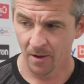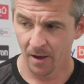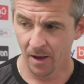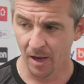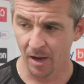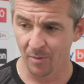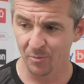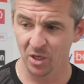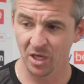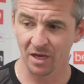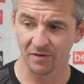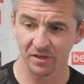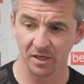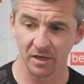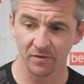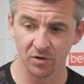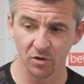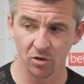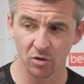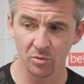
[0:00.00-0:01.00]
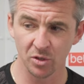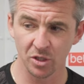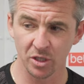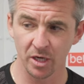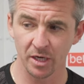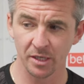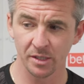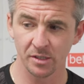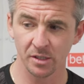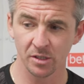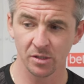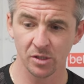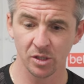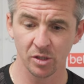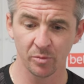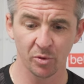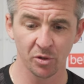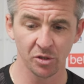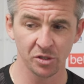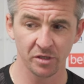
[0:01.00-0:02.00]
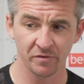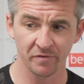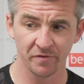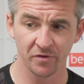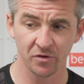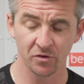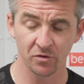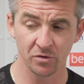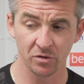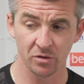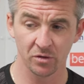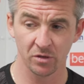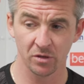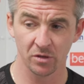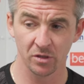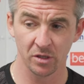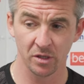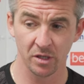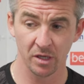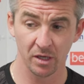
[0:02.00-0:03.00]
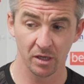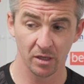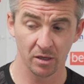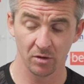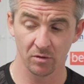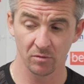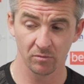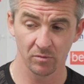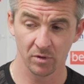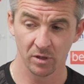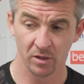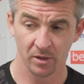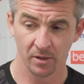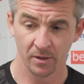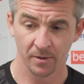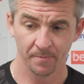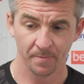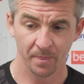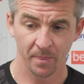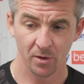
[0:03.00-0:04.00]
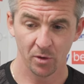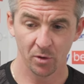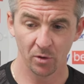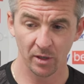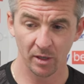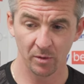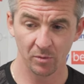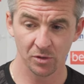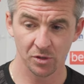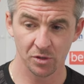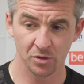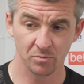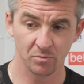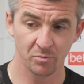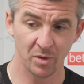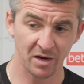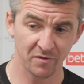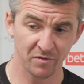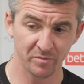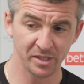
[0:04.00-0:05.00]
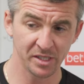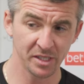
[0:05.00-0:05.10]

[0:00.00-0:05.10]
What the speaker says: But you have to give enormous credit to the boys in front, and you think, you know, Hooley was back from